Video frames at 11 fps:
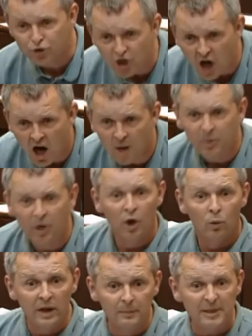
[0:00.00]
job
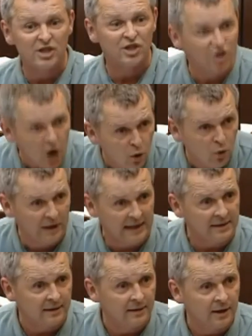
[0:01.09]
will be
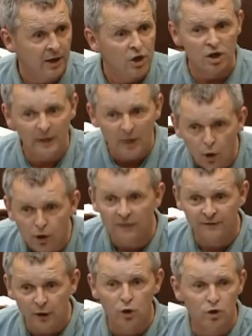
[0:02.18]
solely to be looking
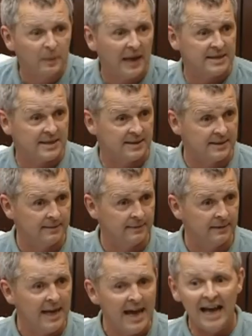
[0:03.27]
for those places,
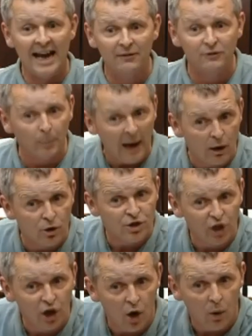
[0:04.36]
and have the powers
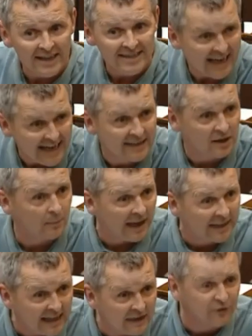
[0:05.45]
to go and take them
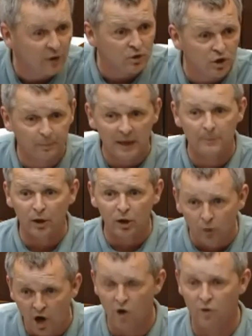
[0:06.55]
and give them to the people
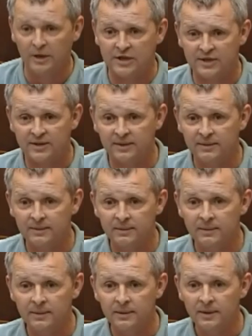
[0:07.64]
who are homeless.
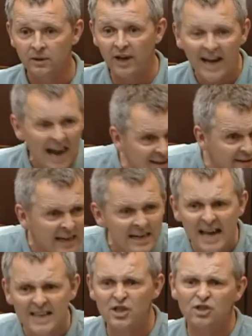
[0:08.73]
Right? Anything
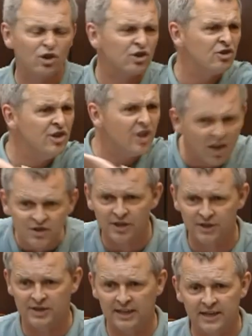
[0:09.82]
less is just
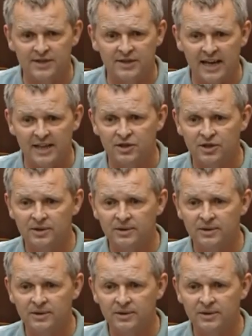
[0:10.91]
nonsense at this stage.